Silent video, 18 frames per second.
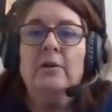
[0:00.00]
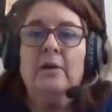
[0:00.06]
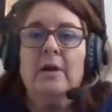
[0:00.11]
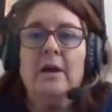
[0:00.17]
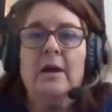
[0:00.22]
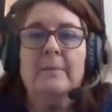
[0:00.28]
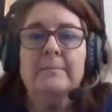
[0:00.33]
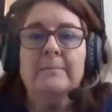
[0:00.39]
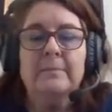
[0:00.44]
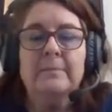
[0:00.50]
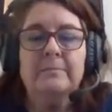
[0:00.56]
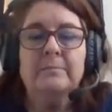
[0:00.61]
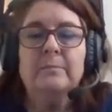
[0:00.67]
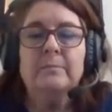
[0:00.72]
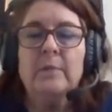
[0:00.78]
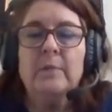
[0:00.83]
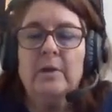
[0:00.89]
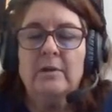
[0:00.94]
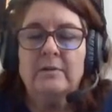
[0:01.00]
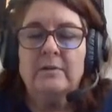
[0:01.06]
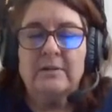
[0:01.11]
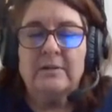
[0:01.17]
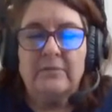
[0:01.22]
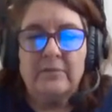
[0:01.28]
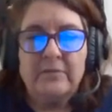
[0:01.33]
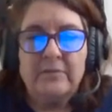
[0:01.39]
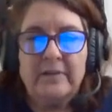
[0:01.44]
Um,
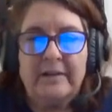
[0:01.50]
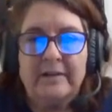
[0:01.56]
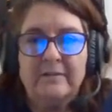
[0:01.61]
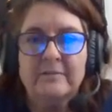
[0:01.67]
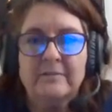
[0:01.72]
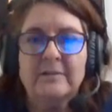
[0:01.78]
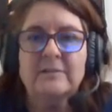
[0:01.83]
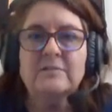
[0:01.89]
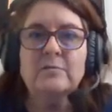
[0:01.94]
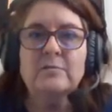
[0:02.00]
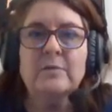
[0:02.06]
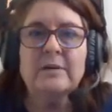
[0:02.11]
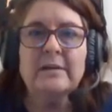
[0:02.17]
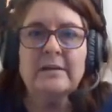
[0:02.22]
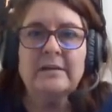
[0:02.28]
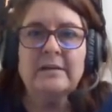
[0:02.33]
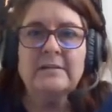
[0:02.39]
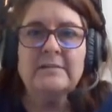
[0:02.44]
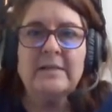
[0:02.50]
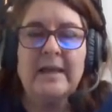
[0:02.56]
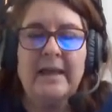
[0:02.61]
Different thing. This one is